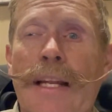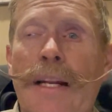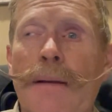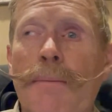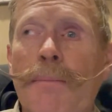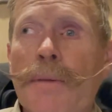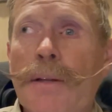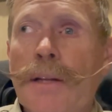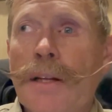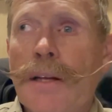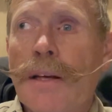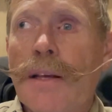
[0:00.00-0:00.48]
I'm
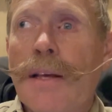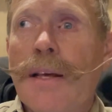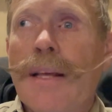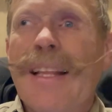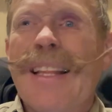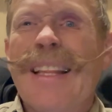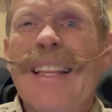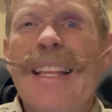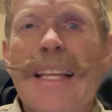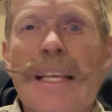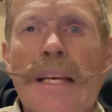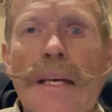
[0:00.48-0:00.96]
going to
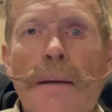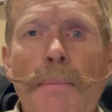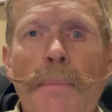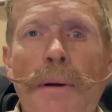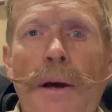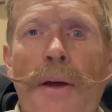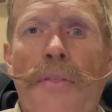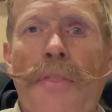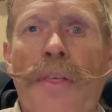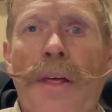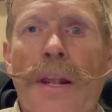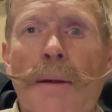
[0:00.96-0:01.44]
think
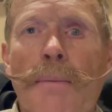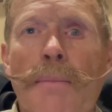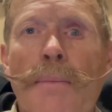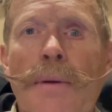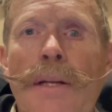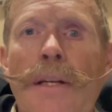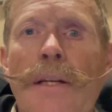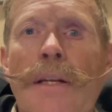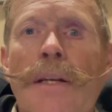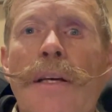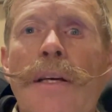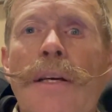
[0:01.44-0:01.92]
about that. I'm going
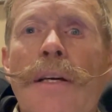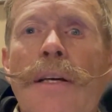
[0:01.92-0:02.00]
to,